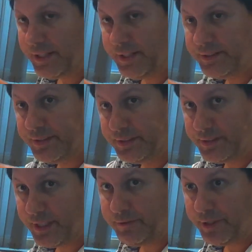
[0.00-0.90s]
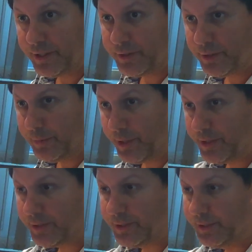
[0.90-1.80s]
the distance to every other
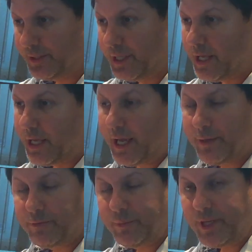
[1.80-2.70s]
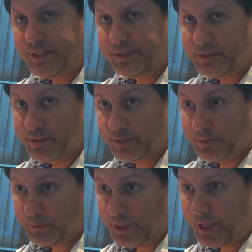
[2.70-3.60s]
particle. And from that
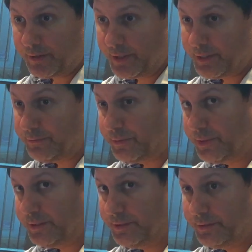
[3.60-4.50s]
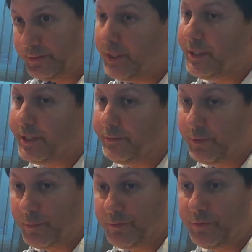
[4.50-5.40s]
distance, we calculate a force. And then
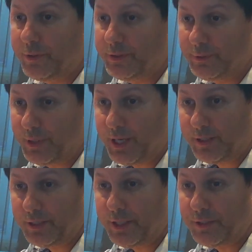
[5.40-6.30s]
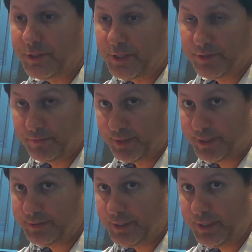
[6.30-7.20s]
from the force, we calculate a change in
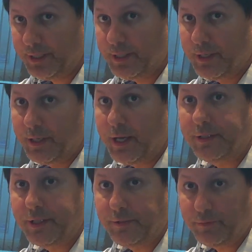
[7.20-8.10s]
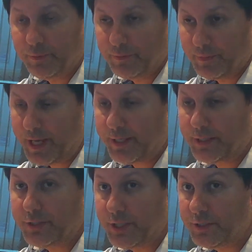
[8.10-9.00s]
velocity. And then from that,
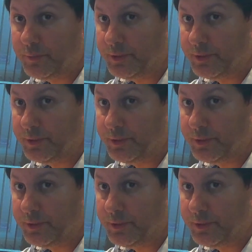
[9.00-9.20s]
a change in